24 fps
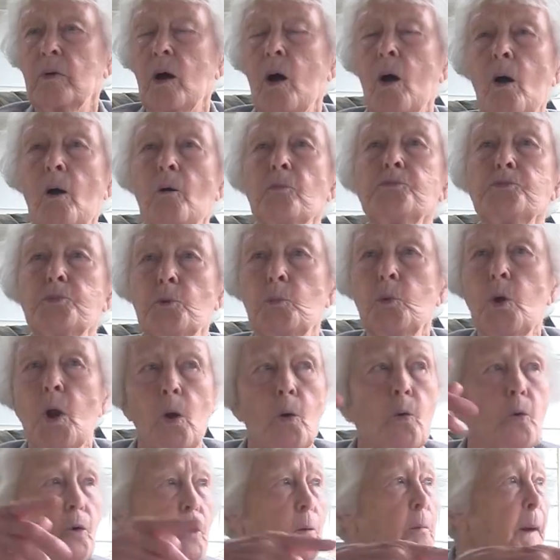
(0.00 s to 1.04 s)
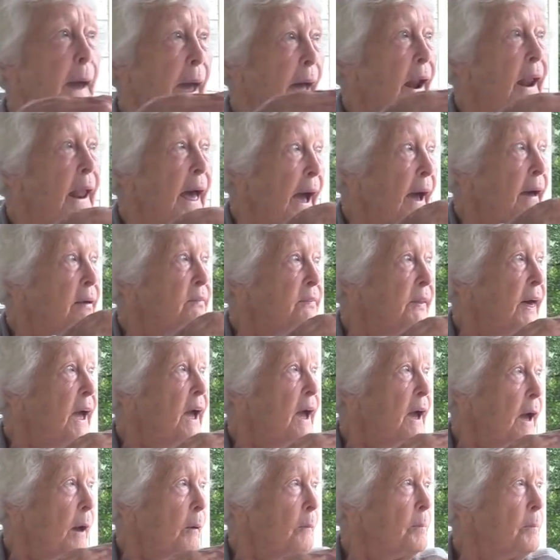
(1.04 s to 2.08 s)
off the road about like
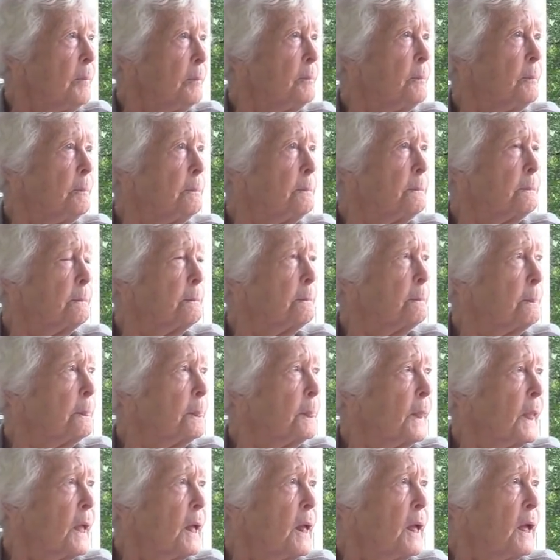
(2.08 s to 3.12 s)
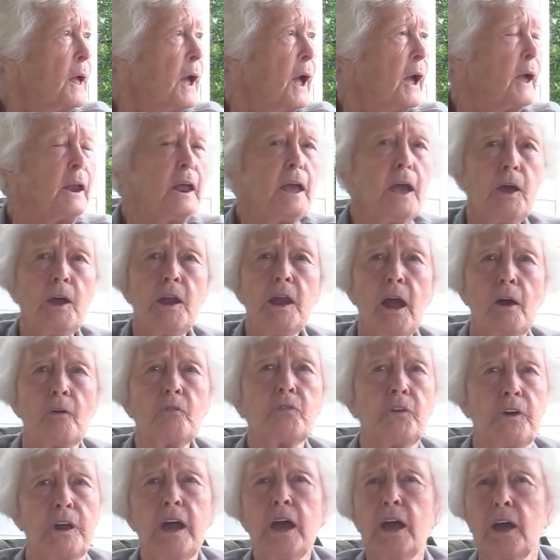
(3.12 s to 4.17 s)
that. And he
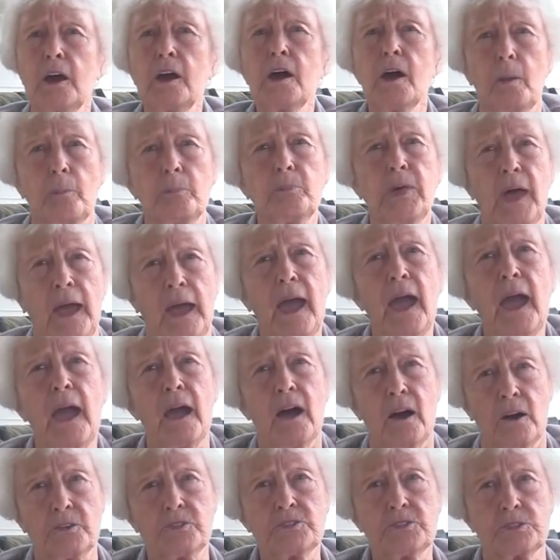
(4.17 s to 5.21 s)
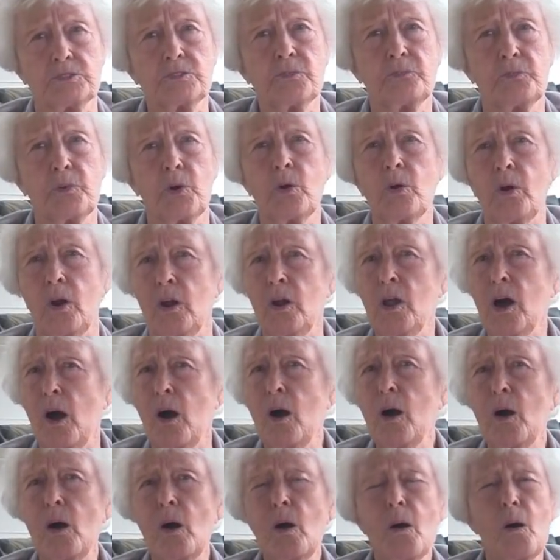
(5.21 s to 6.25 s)
never did come to the house for a
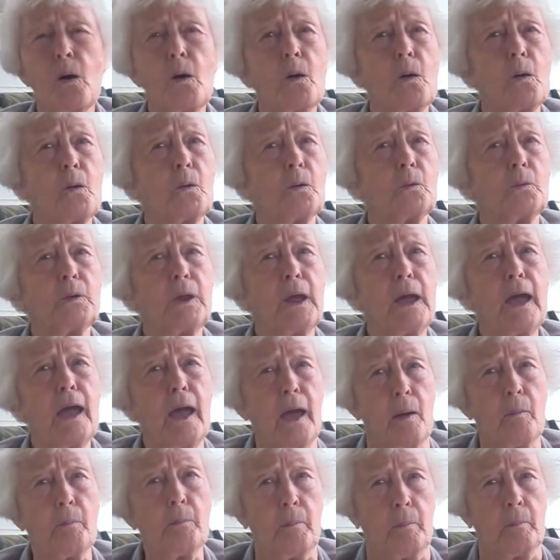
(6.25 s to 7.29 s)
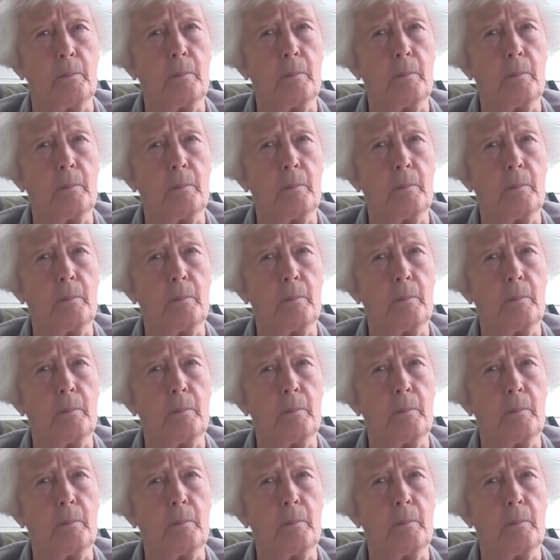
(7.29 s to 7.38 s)
long time.